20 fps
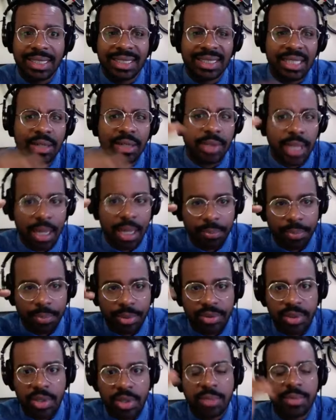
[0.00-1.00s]
I say, okay, I'm gonna
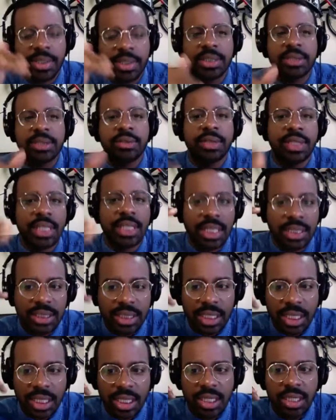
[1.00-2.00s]
put 30 minutes on
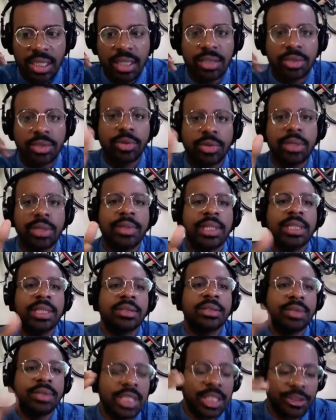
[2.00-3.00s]
this, 20 minutes
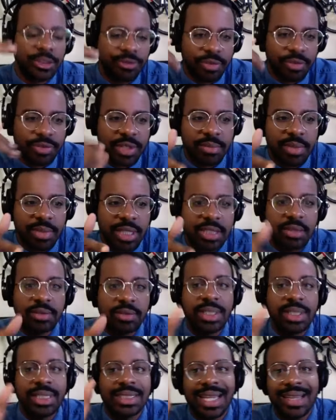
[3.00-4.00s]
on this, 15 minutes
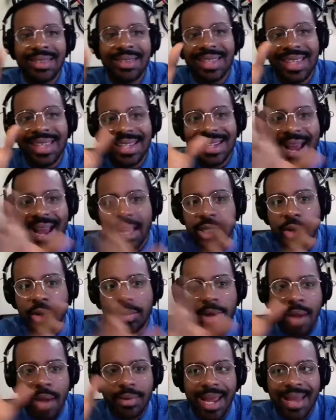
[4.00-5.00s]
on this, and then I go
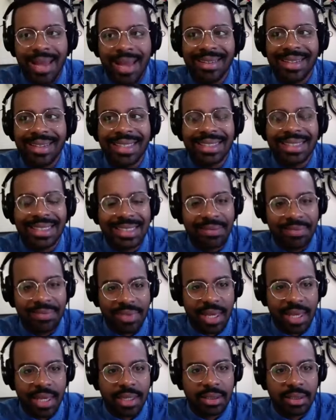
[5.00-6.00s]
down that list of
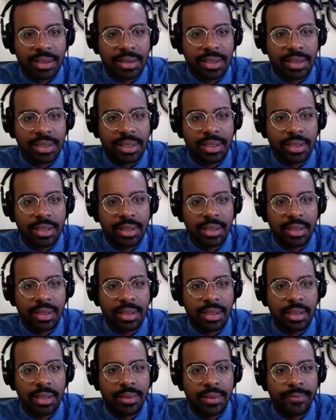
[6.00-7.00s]
things.
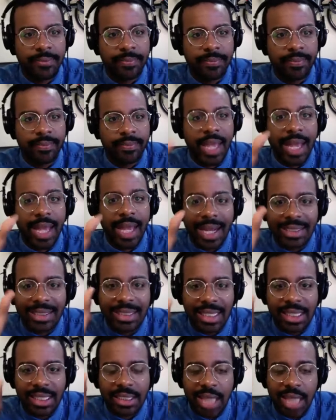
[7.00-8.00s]
And I
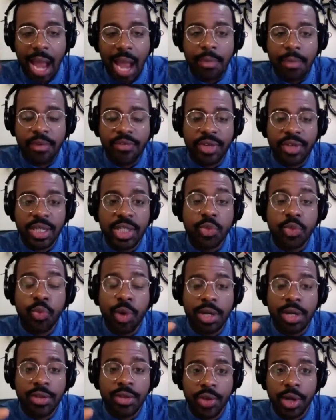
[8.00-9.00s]
set a timer for each
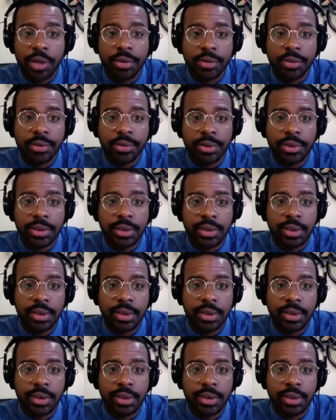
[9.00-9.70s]
one of those.